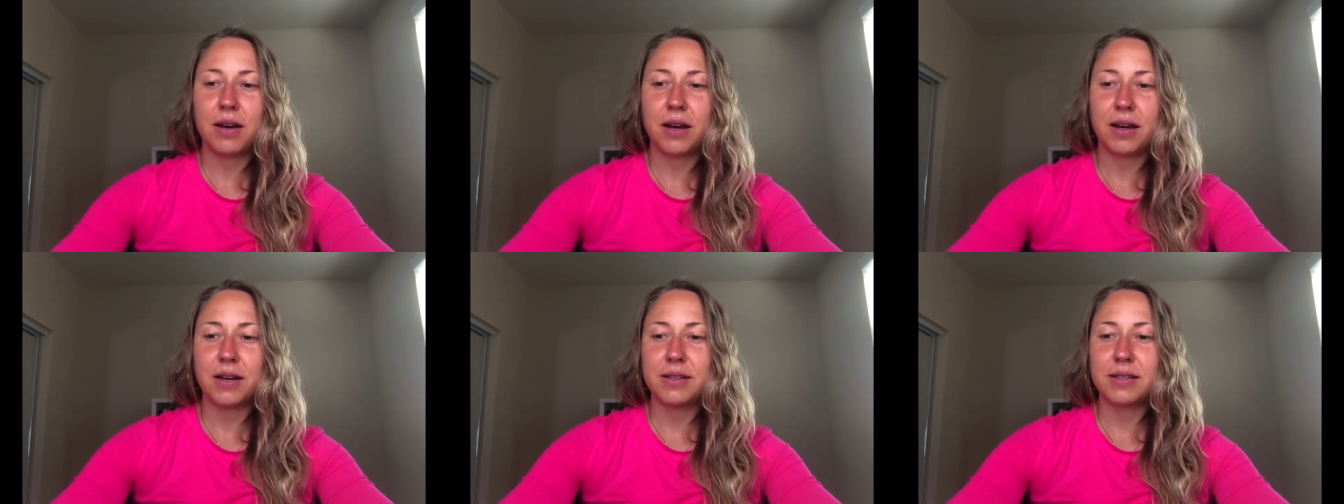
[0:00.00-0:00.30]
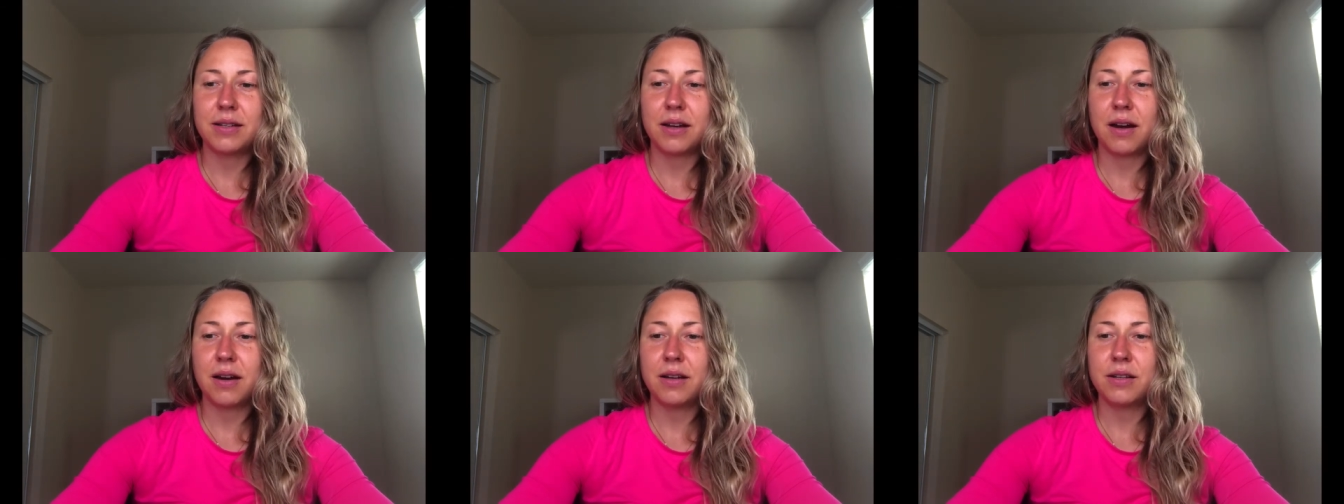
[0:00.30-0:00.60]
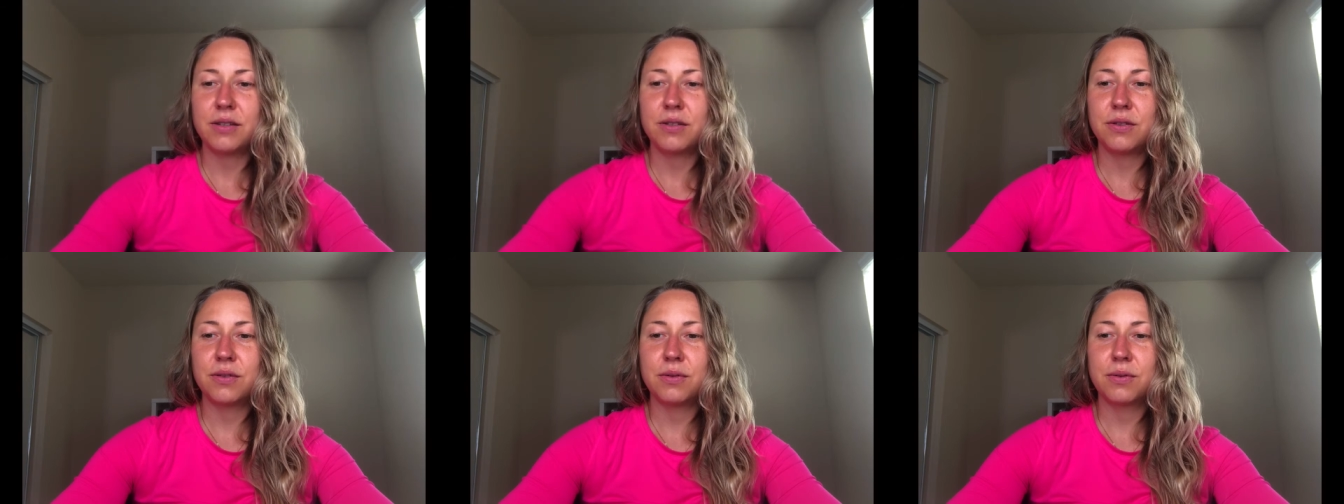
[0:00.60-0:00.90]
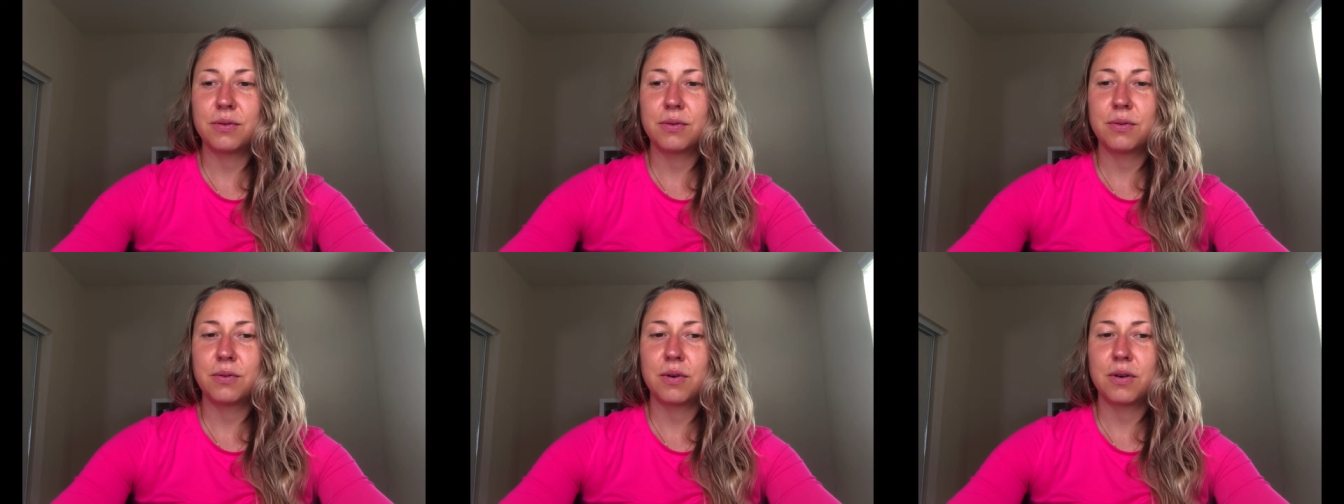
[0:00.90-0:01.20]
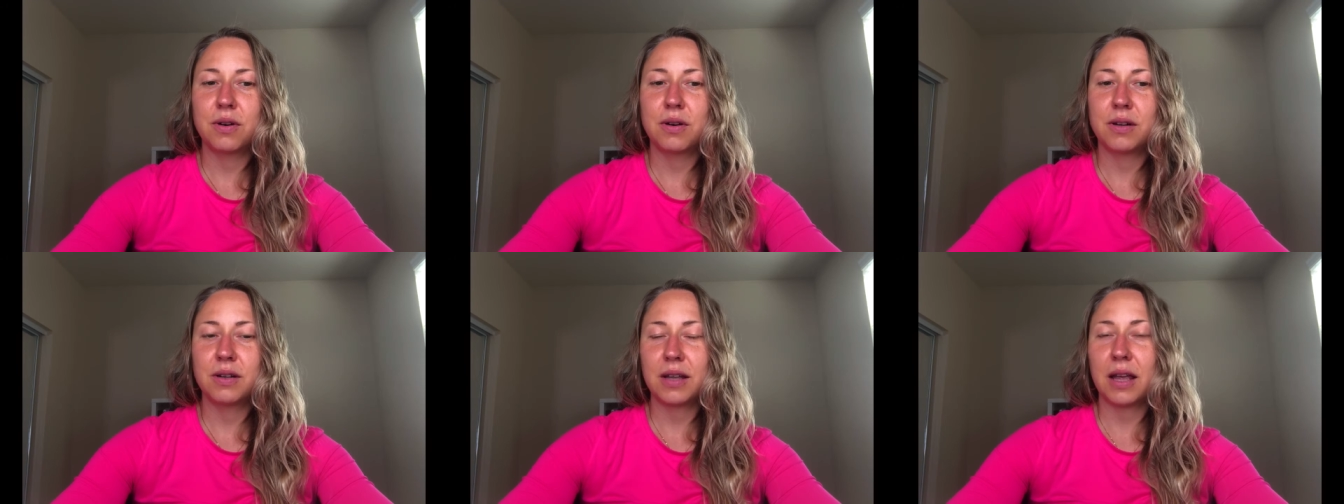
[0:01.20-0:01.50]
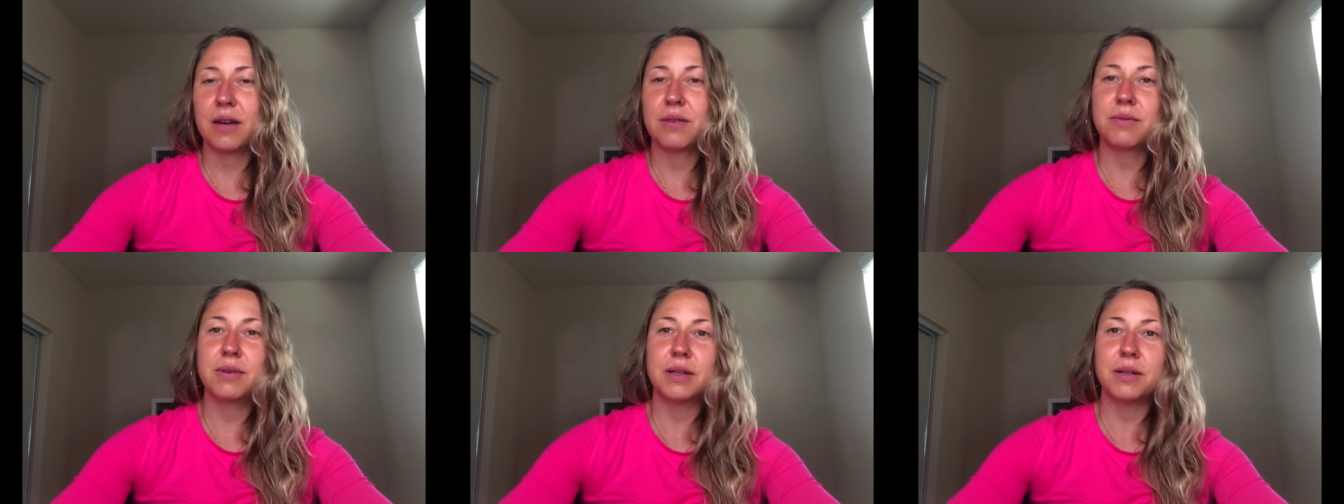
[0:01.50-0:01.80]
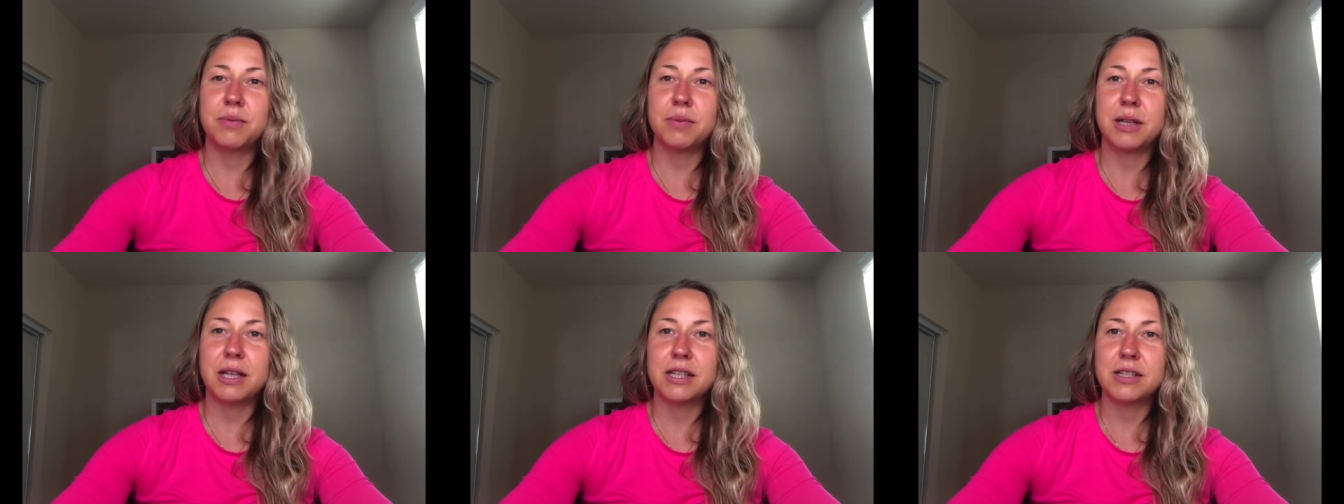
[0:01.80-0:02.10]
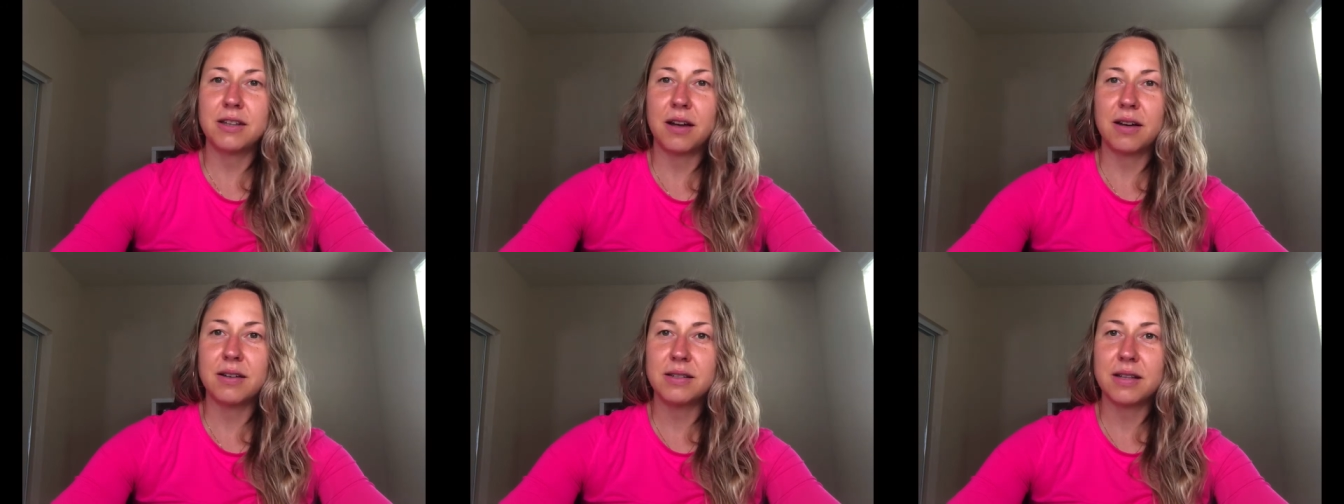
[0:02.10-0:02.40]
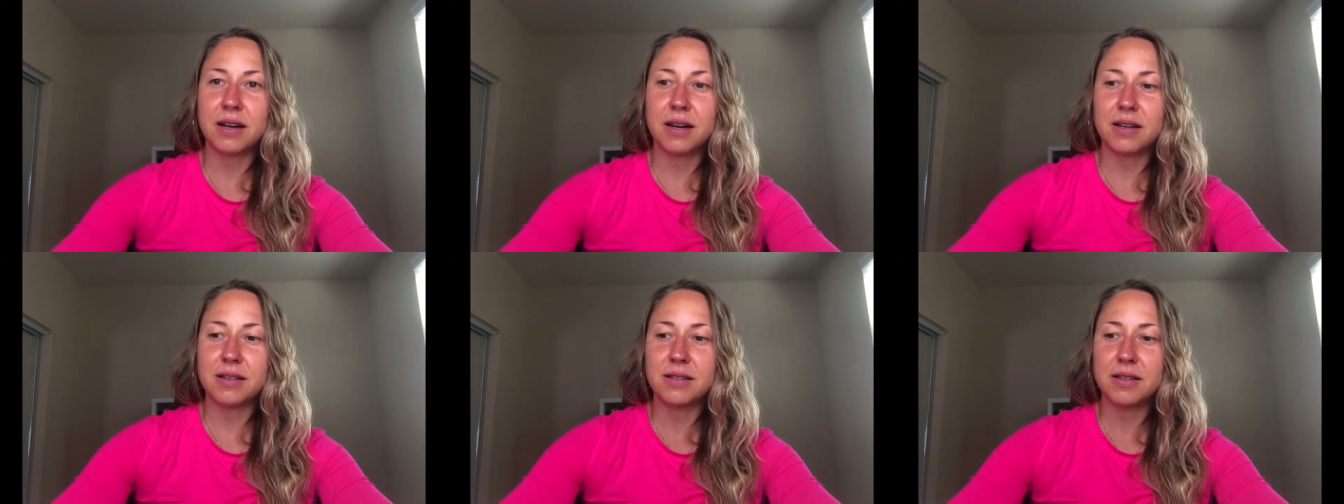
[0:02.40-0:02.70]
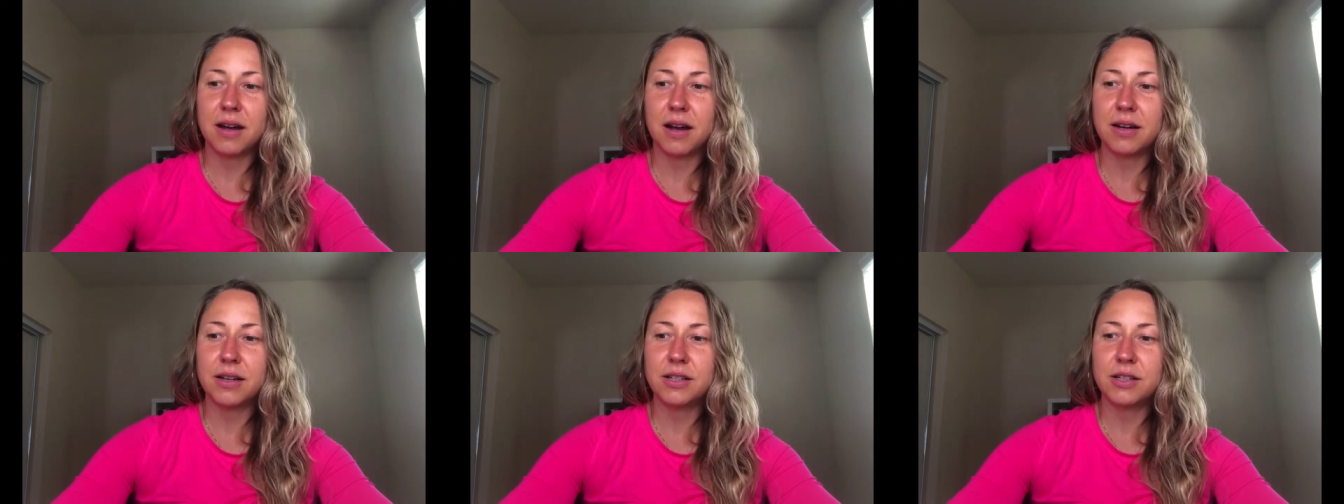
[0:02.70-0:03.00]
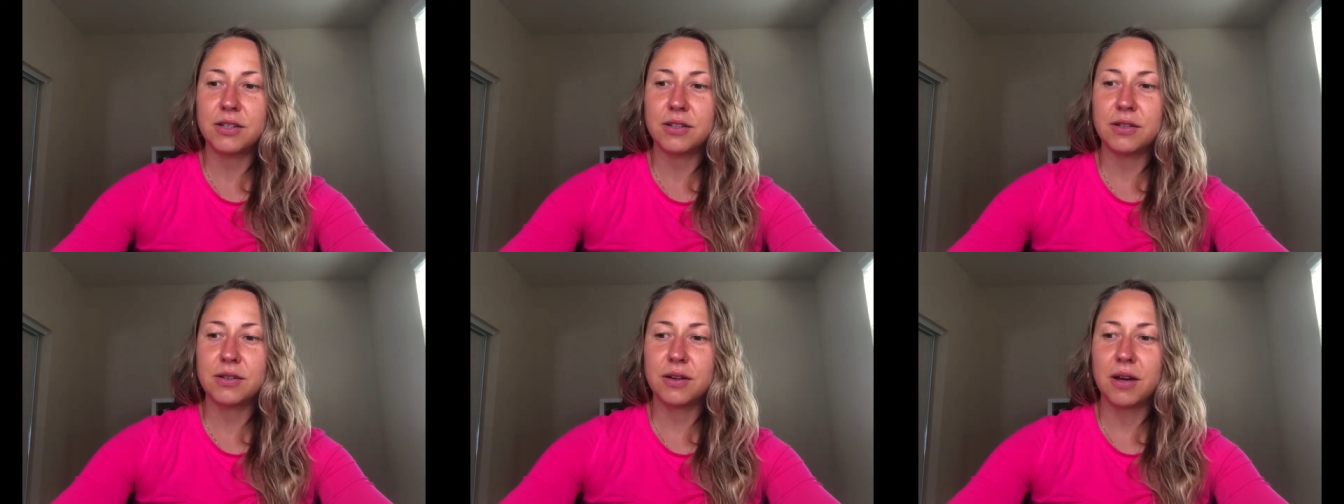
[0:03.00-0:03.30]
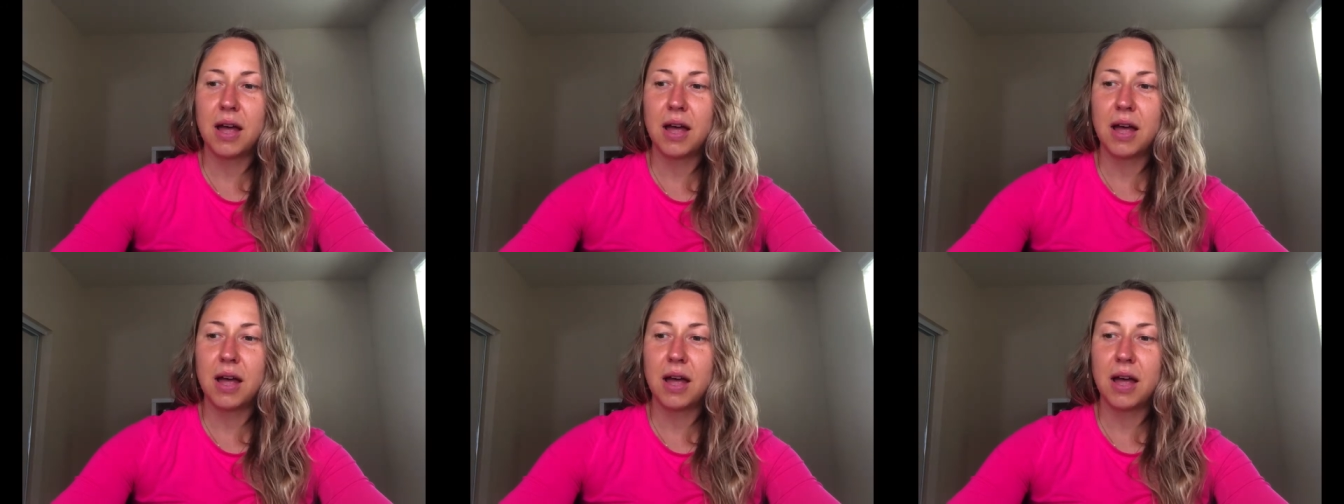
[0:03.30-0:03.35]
And I started to get really, really exhausted. And I started to